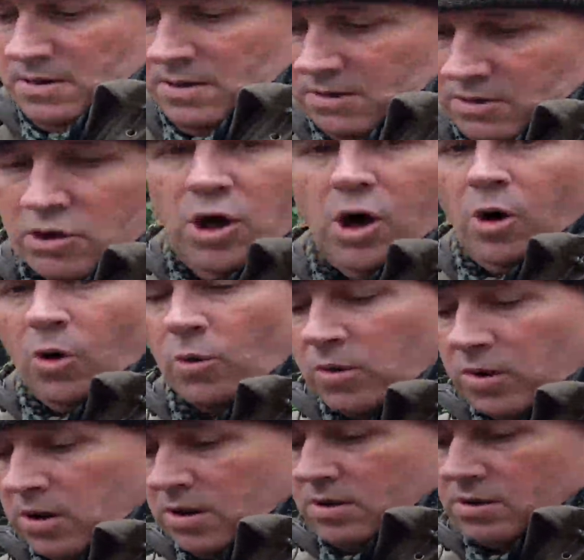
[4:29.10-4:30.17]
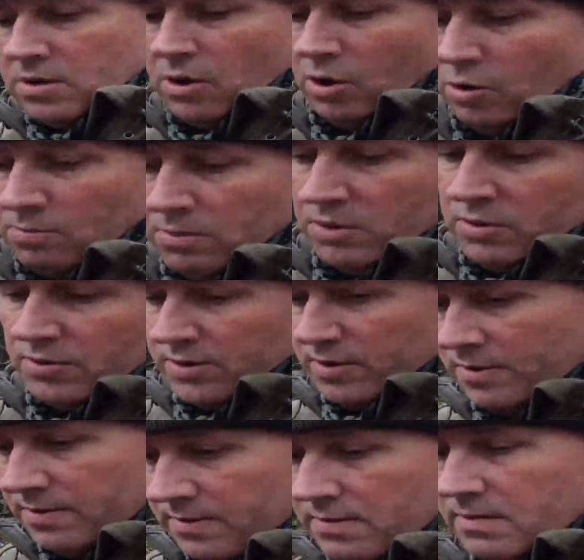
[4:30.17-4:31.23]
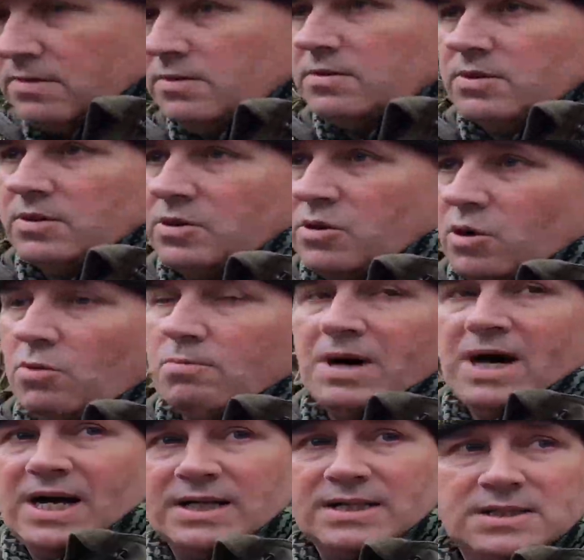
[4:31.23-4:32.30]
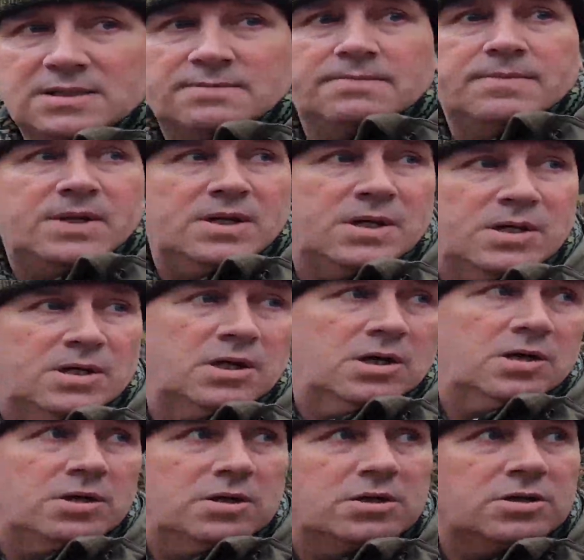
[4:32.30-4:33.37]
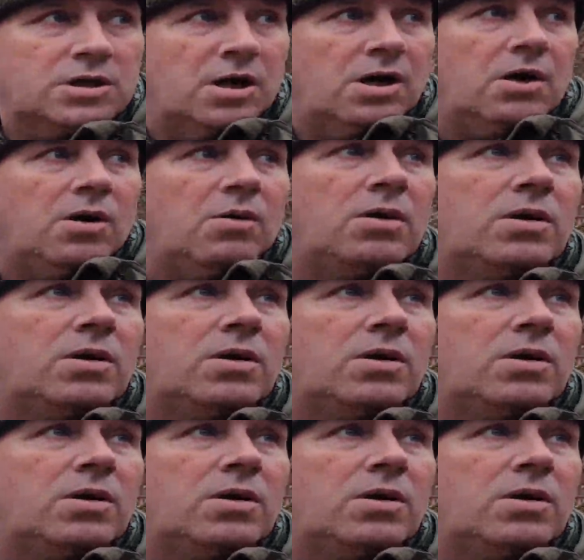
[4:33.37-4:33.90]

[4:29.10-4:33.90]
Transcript: coal board and coal mines, so